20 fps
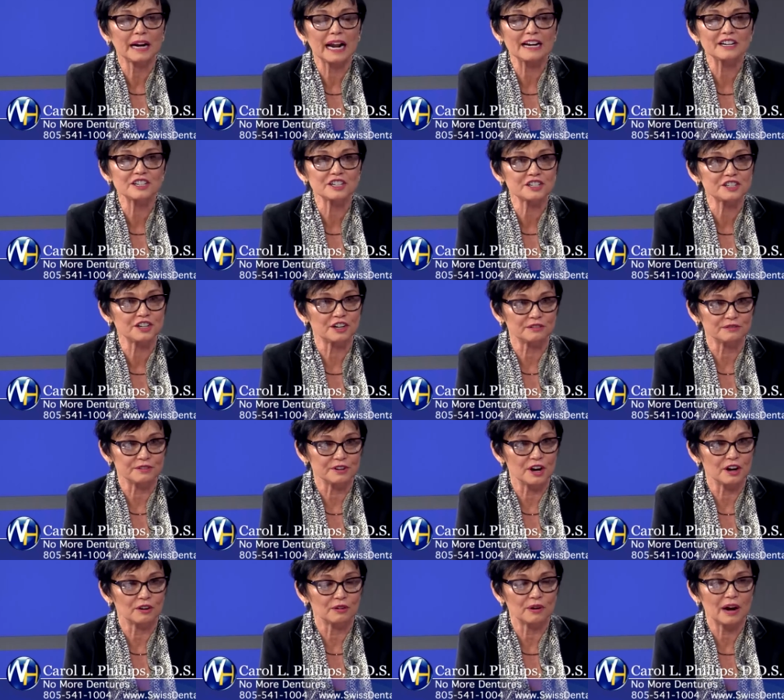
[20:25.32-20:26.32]
I just don't
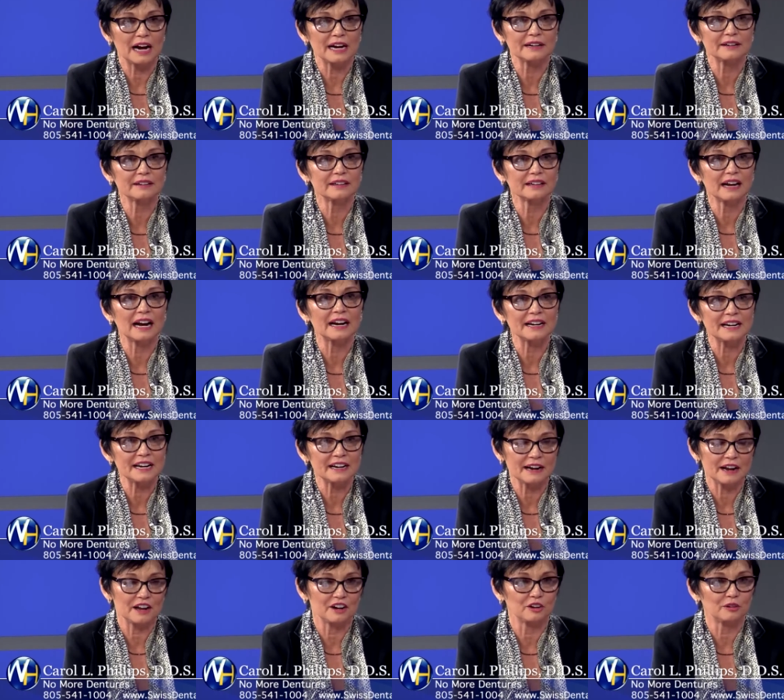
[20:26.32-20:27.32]
know. I, I
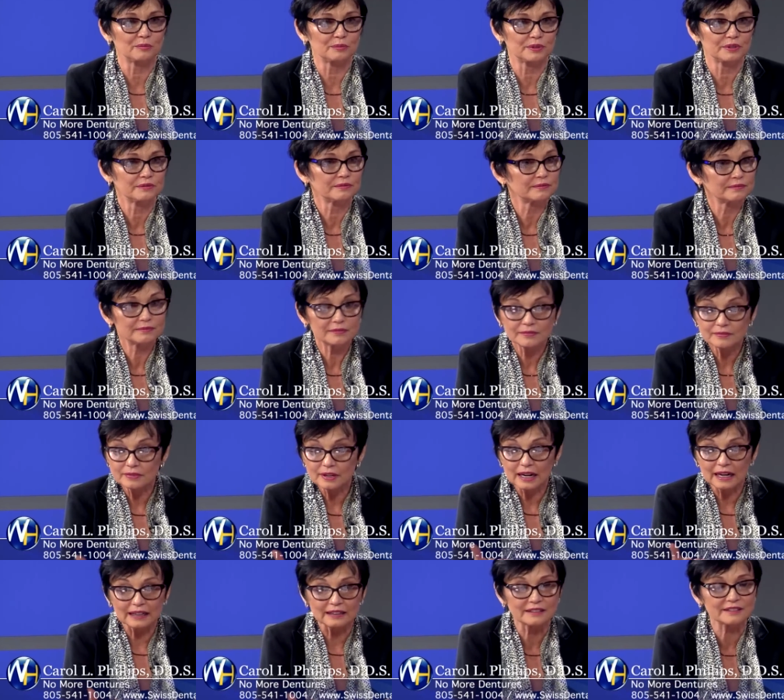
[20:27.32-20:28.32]
need help.
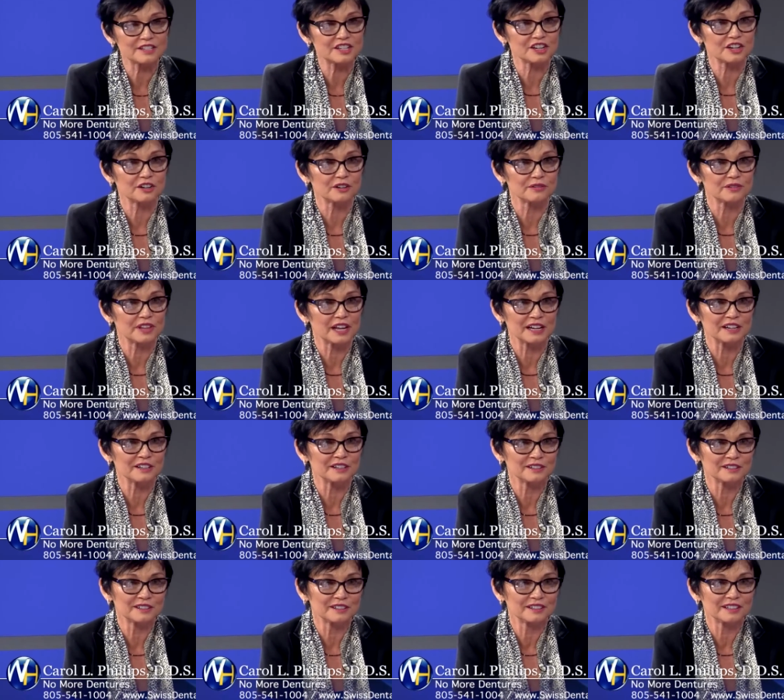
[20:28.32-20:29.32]
And so
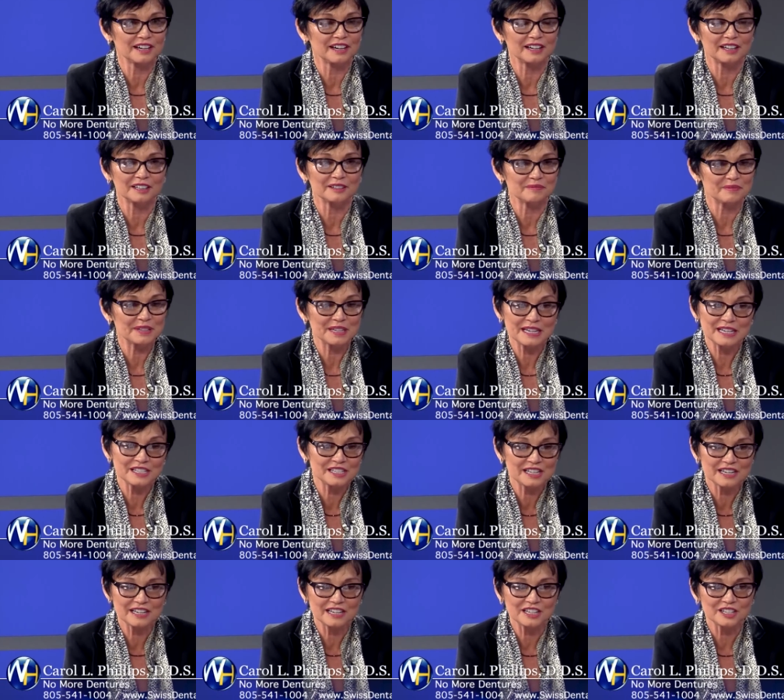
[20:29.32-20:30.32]
then um, he's,
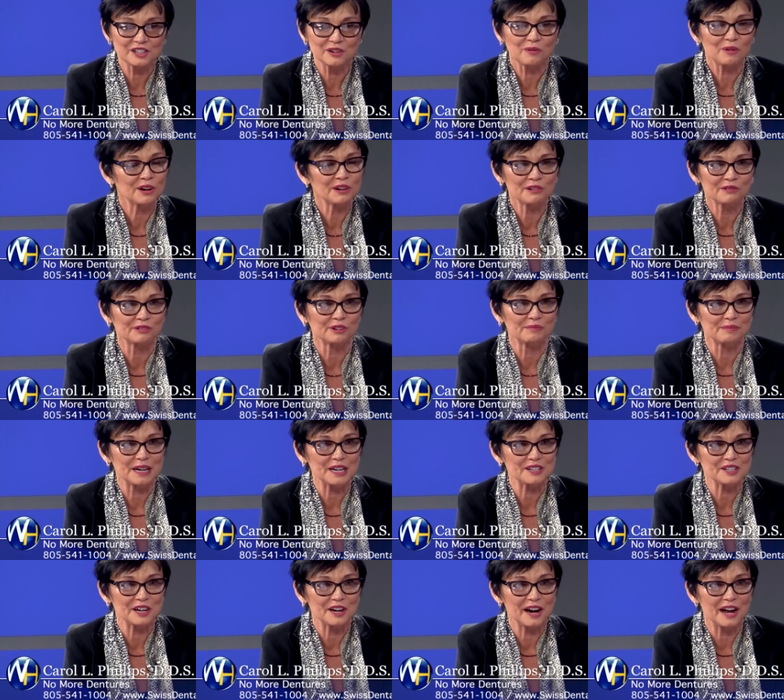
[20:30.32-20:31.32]
he's a wonderful
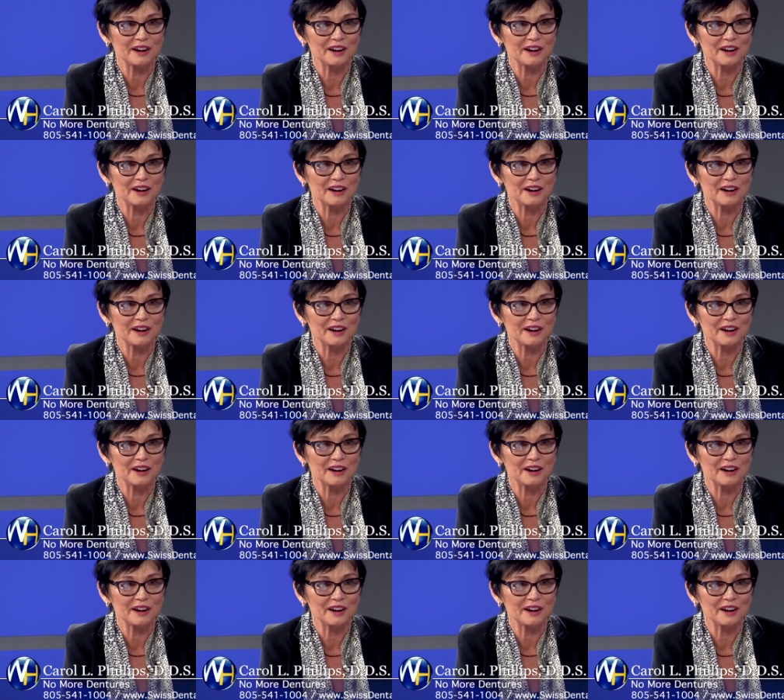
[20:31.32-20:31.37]
patient. Now, now, now,